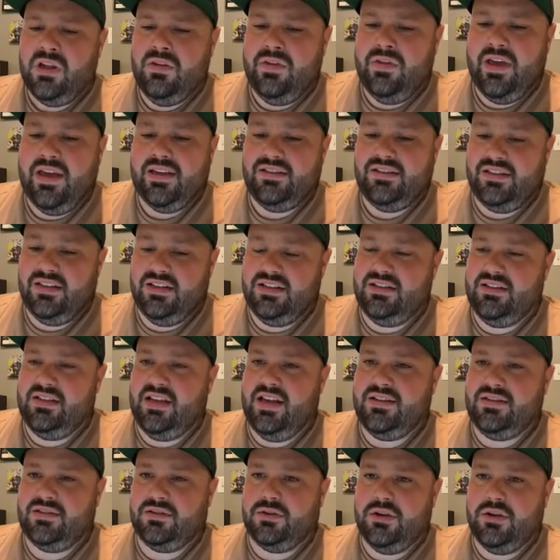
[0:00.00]
that
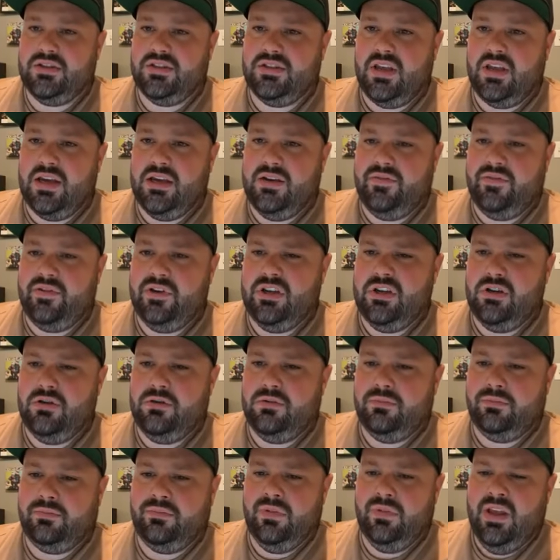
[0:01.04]
success looks like for
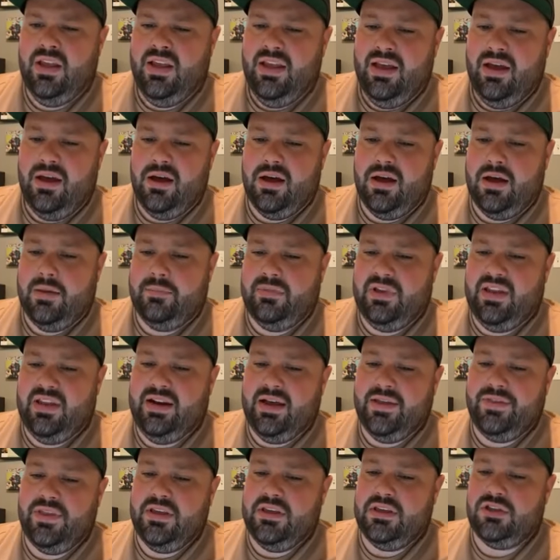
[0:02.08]
you. And
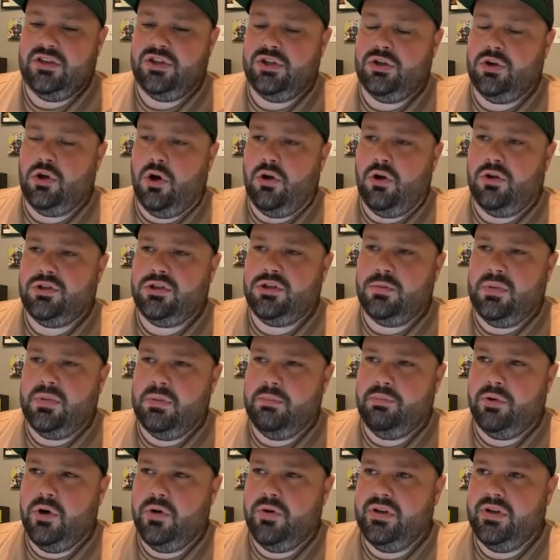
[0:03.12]
I think it should also be
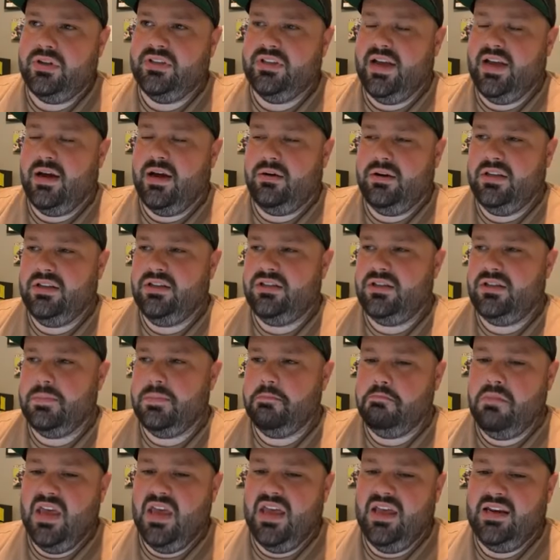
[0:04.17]
broken down into
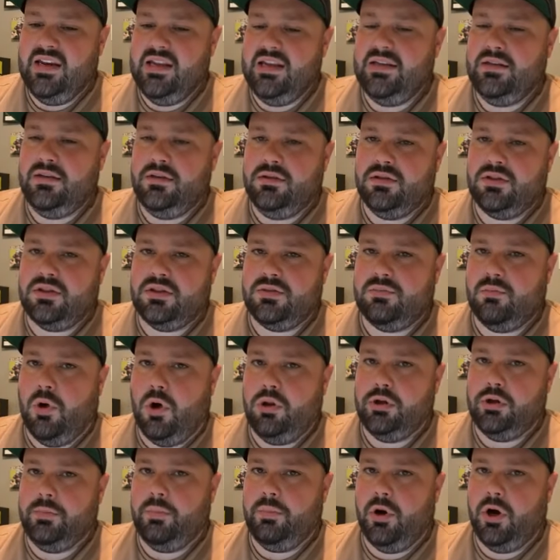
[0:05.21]
many
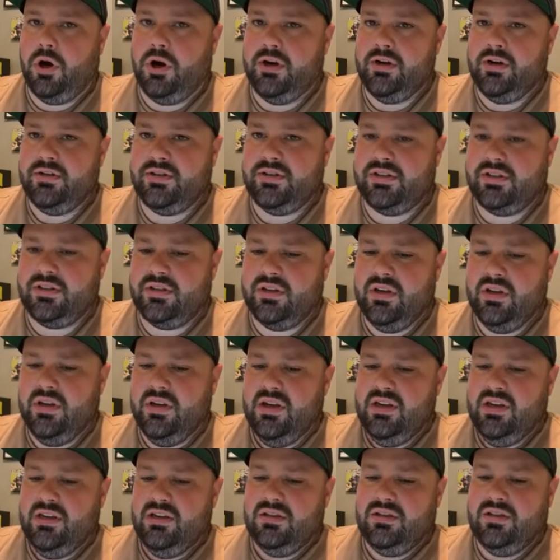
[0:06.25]
smaller parts
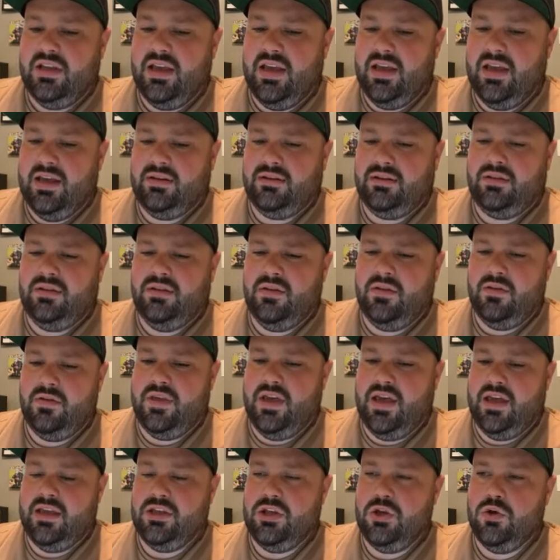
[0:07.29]
that
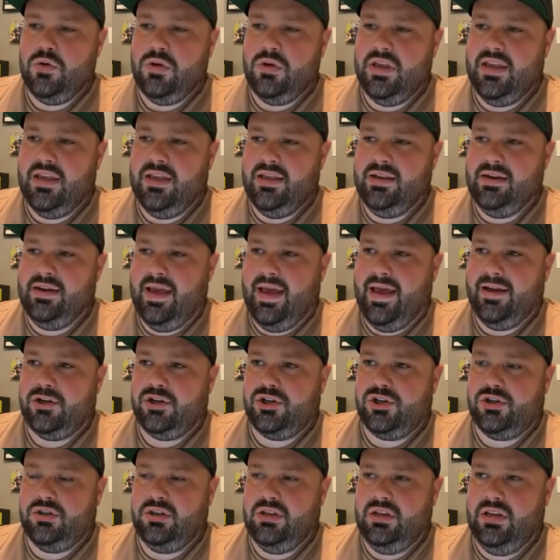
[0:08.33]
you can
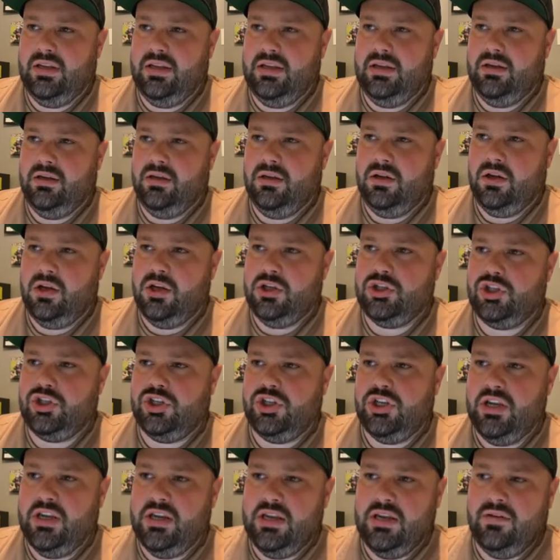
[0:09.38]
actually
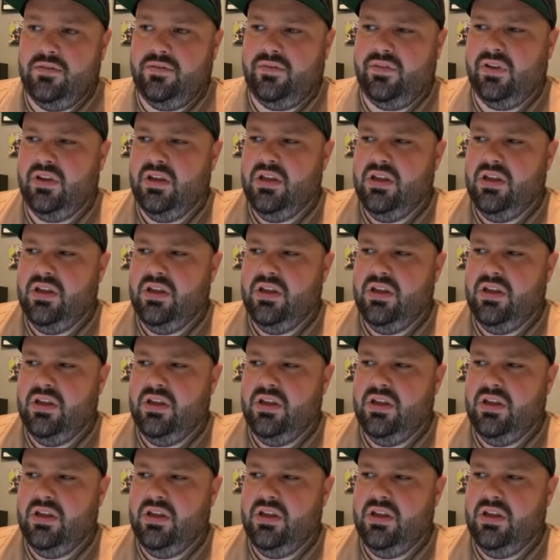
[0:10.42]
achieve